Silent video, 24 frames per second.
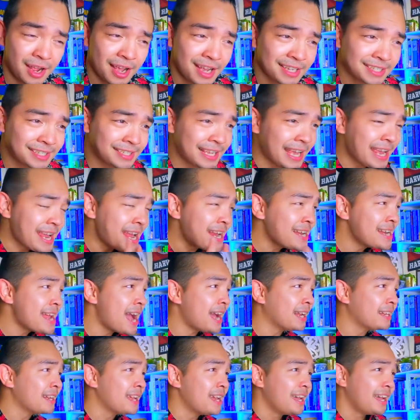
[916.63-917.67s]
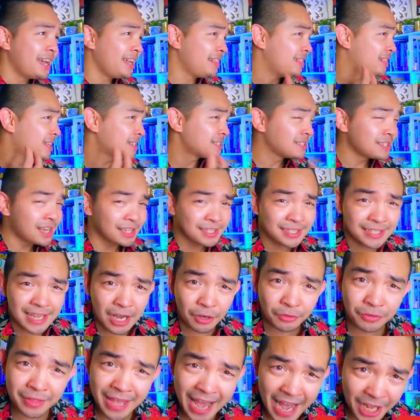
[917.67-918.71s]
saying that it does not
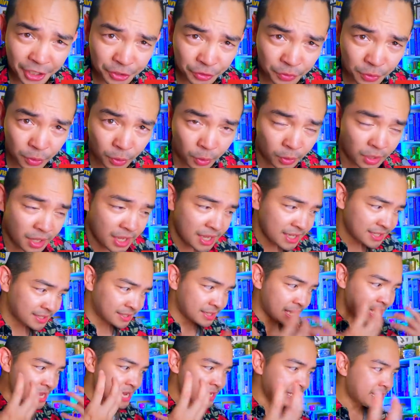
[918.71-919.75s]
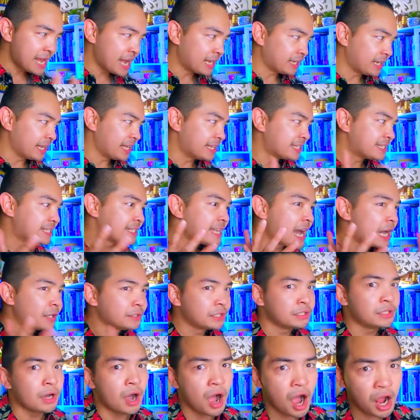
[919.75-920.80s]
sound natural, saying that it
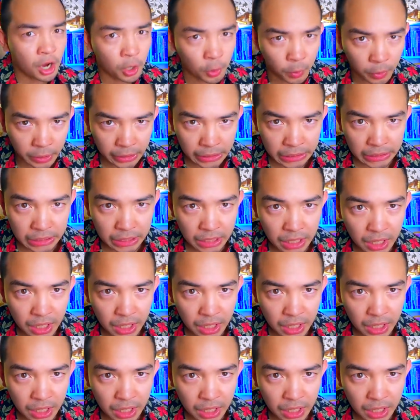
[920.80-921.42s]
sounded awkward.